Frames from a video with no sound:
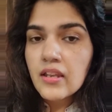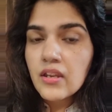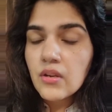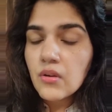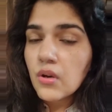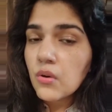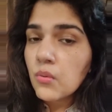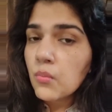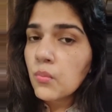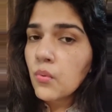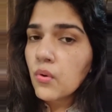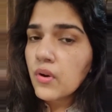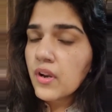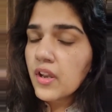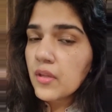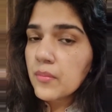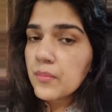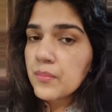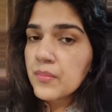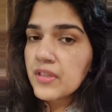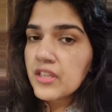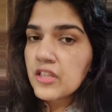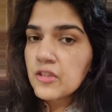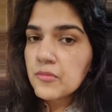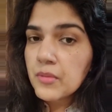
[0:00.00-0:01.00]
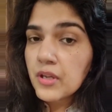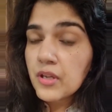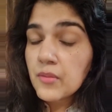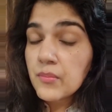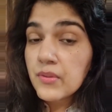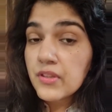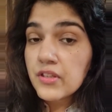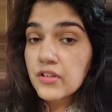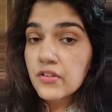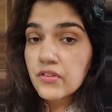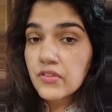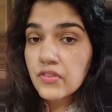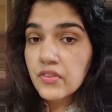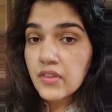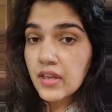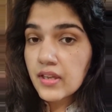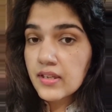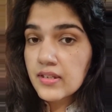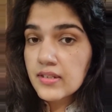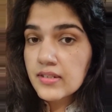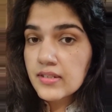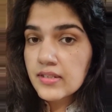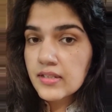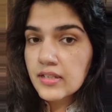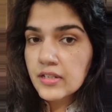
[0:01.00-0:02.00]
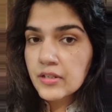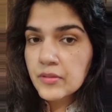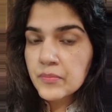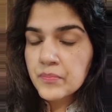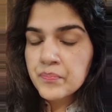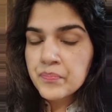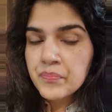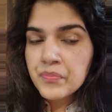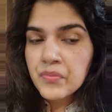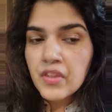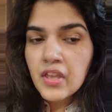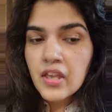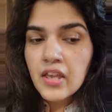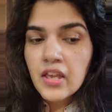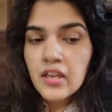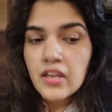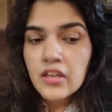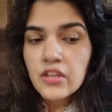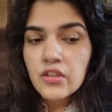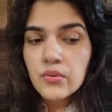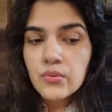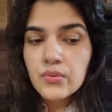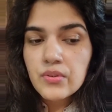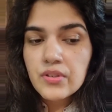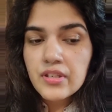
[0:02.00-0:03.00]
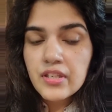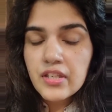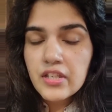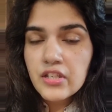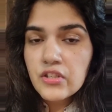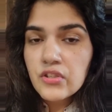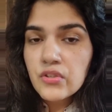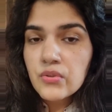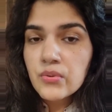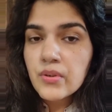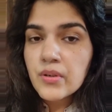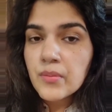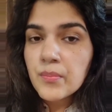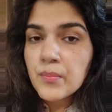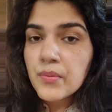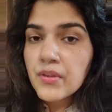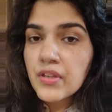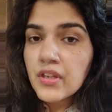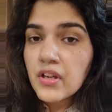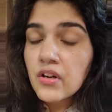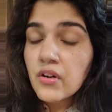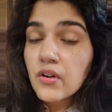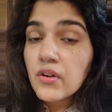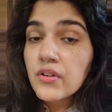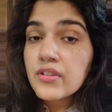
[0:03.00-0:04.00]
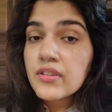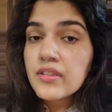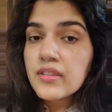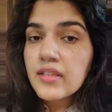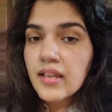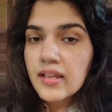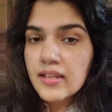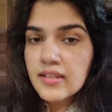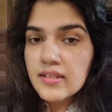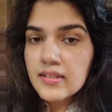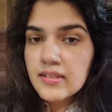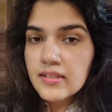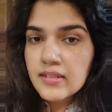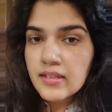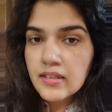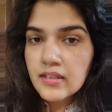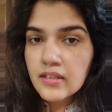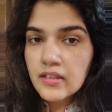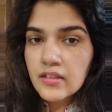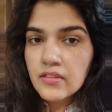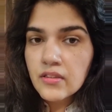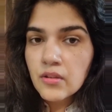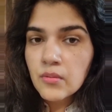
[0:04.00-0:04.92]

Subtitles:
What I mean by being authentic, you need to appear authentic.